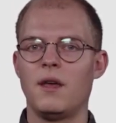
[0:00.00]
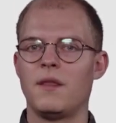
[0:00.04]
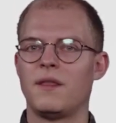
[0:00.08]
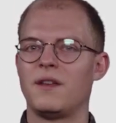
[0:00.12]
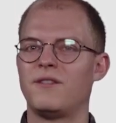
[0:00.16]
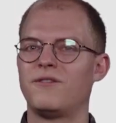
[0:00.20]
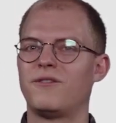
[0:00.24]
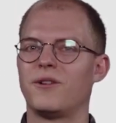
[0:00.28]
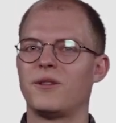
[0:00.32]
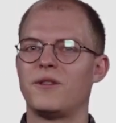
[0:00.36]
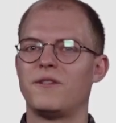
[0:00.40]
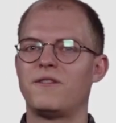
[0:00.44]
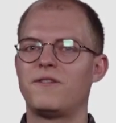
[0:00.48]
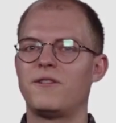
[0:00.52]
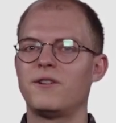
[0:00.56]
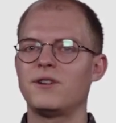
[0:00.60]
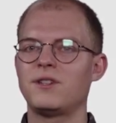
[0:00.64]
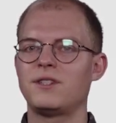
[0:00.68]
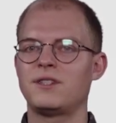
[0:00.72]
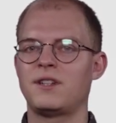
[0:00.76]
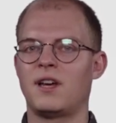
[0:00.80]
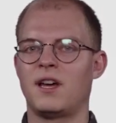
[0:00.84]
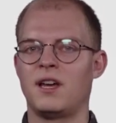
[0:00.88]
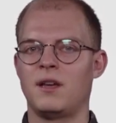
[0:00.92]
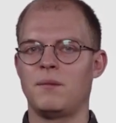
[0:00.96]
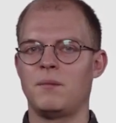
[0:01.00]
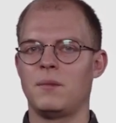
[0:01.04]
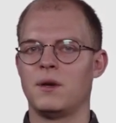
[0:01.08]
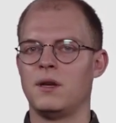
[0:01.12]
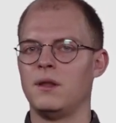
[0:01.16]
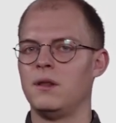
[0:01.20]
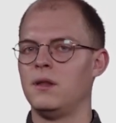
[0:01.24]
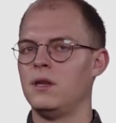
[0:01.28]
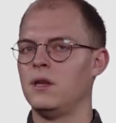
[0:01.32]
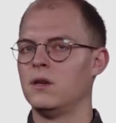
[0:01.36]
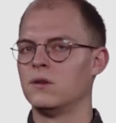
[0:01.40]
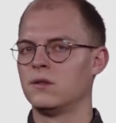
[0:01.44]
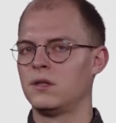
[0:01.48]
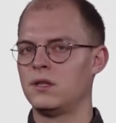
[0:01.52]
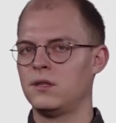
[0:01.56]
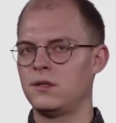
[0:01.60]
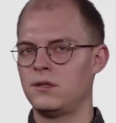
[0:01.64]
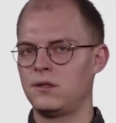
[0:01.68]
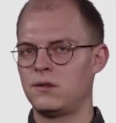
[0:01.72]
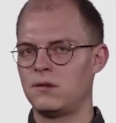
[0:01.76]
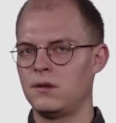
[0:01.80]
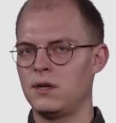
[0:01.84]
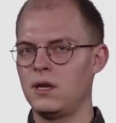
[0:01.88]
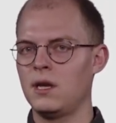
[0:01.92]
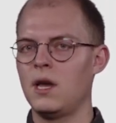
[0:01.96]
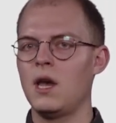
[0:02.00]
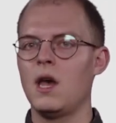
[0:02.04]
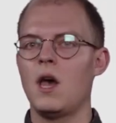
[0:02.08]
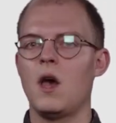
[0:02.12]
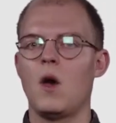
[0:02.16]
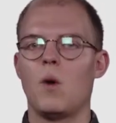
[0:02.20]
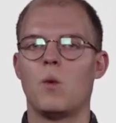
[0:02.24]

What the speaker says: that for the first time in the EU's history